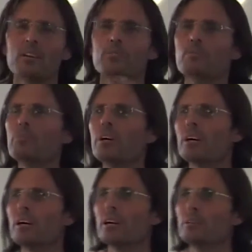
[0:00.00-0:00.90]
Remember
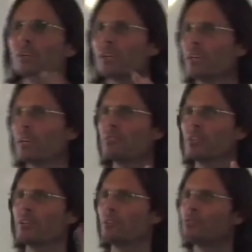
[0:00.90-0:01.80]
in the beginning I
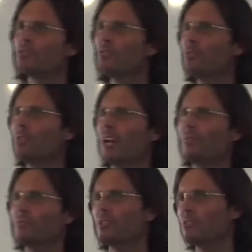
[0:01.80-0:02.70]
said there was two
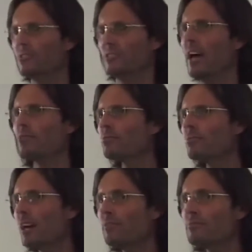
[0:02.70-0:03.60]
loves. There's the natural
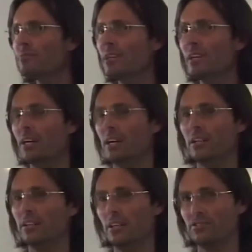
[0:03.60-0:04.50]
love and
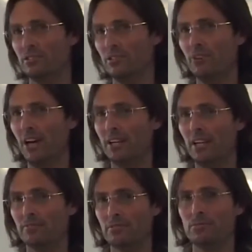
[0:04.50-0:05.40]
then there's the divine
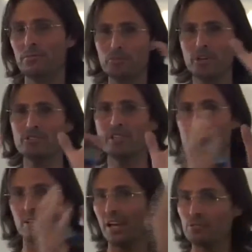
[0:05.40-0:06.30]
love. And remember I said
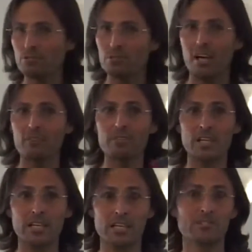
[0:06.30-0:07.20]
the natural love
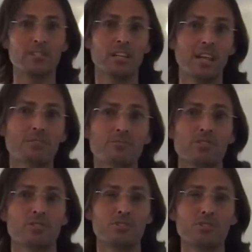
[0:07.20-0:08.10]
is the love
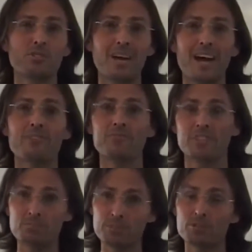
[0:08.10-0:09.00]
that you have
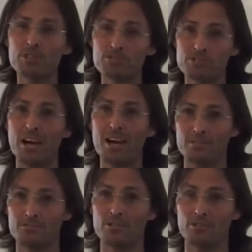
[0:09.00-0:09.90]
inbuilt inside
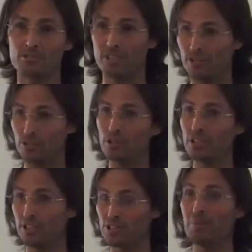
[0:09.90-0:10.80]
of you that you
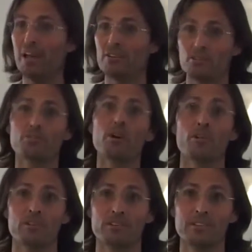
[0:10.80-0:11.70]
can expand and grow.